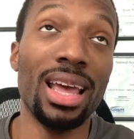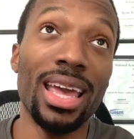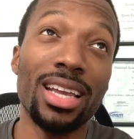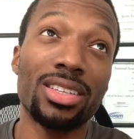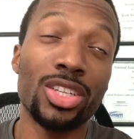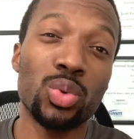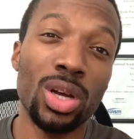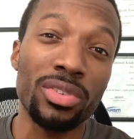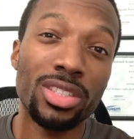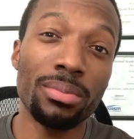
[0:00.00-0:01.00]
8 to
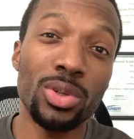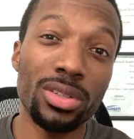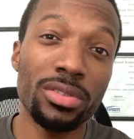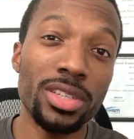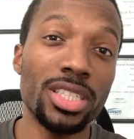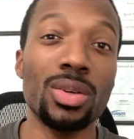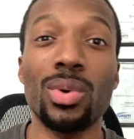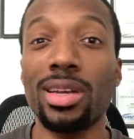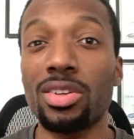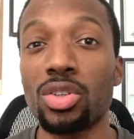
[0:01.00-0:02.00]
12 is the most efficient
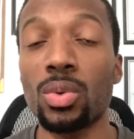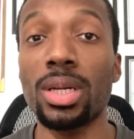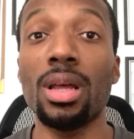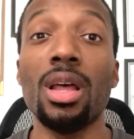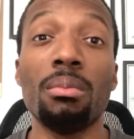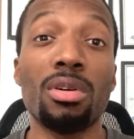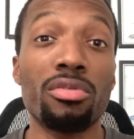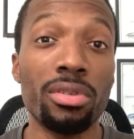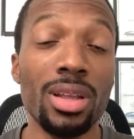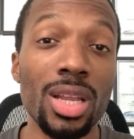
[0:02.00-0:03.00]
way to do it. But
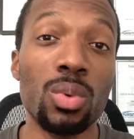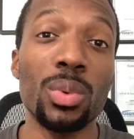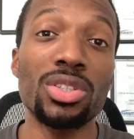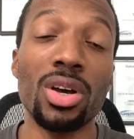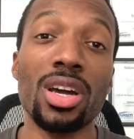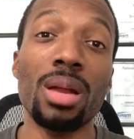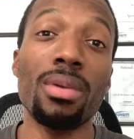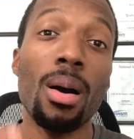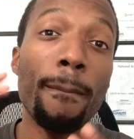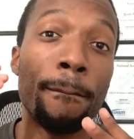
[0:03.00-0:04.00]
really, when we're talking
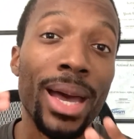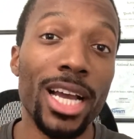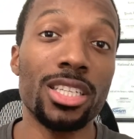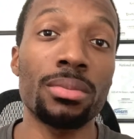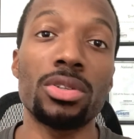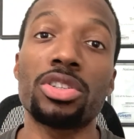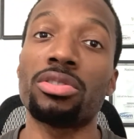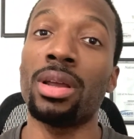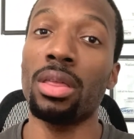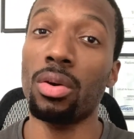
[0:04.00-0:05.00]
about maximal
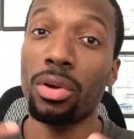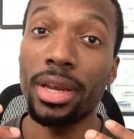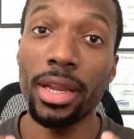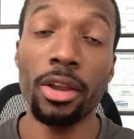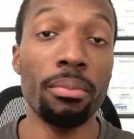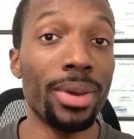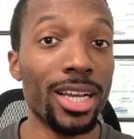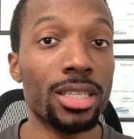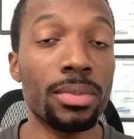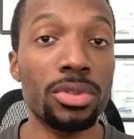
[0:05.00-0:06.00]
strength or near
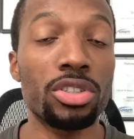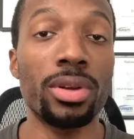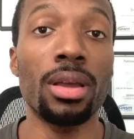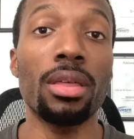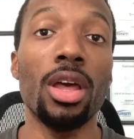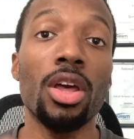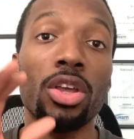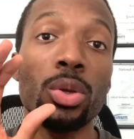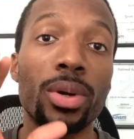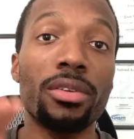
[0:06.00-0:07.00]
maximal strength,
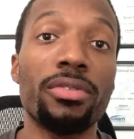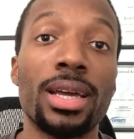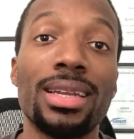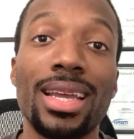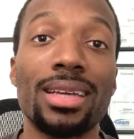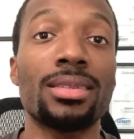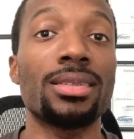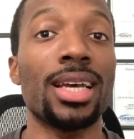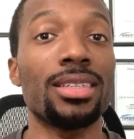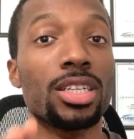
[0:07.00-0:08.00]
you want to find an
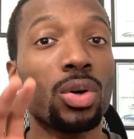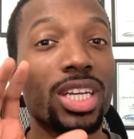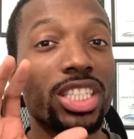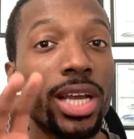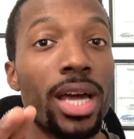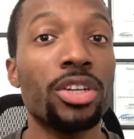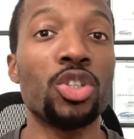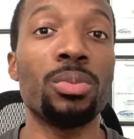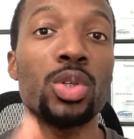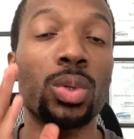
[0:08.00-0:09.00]
exercise that's going to challenge
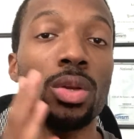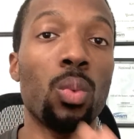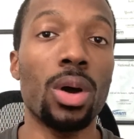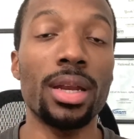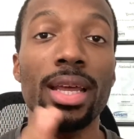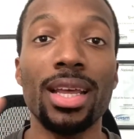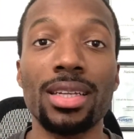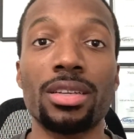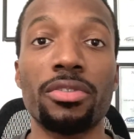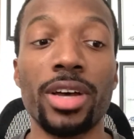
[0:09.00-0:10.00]
you between 1
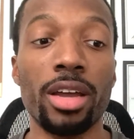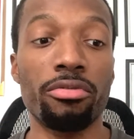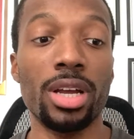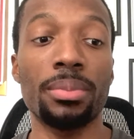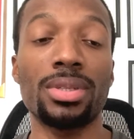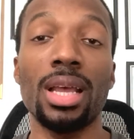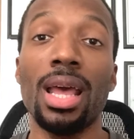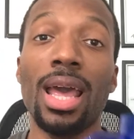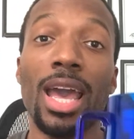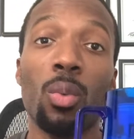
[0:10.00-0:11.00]
to 5 reps.
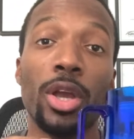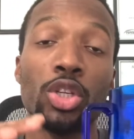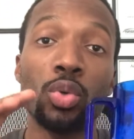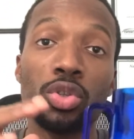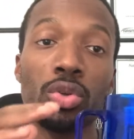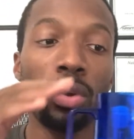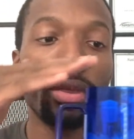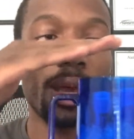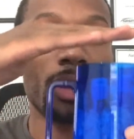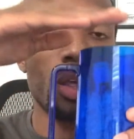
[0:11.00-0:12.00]
And when you do that,